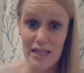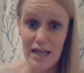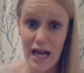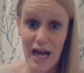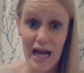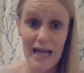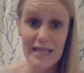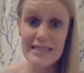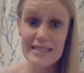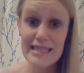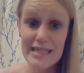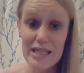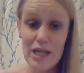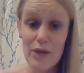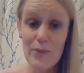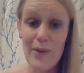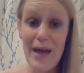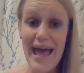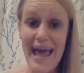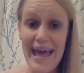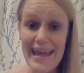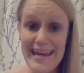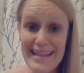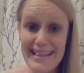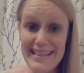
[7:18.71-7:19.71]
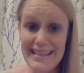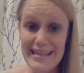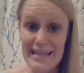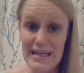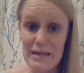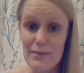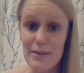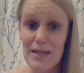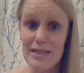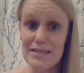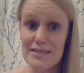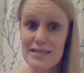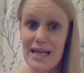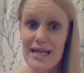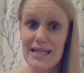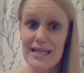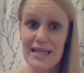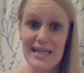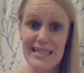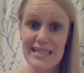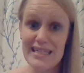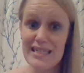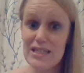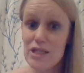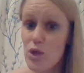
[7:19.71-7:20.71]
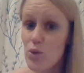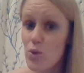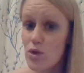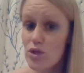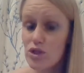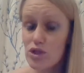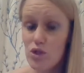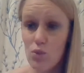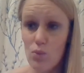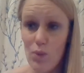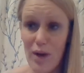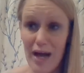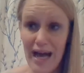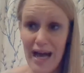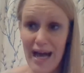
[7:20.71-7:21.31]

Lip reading: I didn't know anything about cycling. I didn't know what to wear.